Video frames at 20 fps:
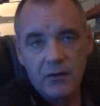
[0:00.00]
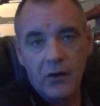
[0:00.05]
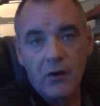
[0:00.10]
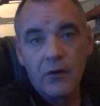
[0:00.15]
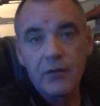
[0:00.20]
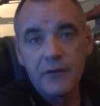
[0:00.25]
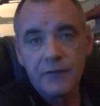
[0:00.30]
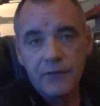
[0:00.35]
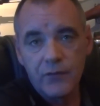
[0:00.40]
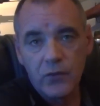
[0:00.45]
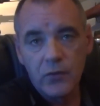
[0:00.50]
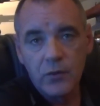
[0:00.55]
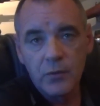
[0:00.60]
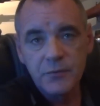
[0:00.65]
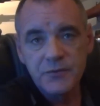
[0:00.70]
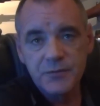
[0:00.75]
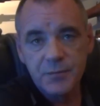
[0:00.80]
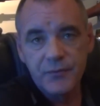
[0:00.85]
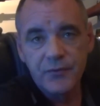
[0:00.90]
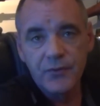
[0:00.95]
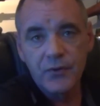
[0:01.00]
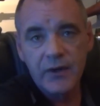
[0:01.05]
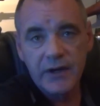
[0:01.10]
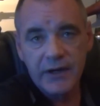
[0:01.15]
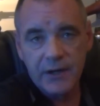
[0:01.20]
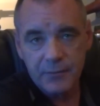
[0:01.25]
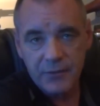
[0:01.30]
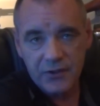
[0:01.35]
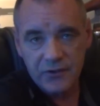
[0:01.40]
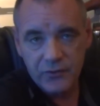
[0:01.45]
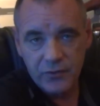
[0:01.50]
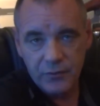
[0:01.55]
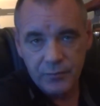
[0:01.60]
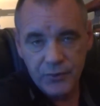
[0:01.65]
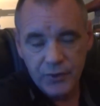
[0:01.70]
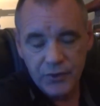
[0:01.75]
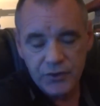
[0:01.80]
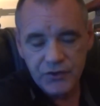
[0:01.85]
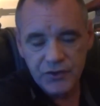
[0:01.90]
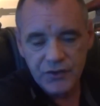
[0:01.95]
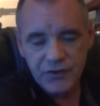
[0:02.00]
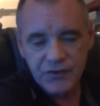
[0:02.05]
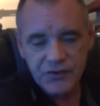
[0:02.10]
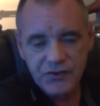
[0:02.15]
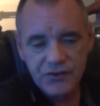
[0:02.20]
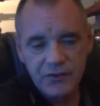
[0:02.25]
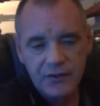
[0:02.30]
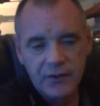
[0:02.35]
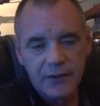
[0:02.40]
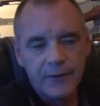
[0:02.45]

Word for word: on the forums before I commit to a purchase.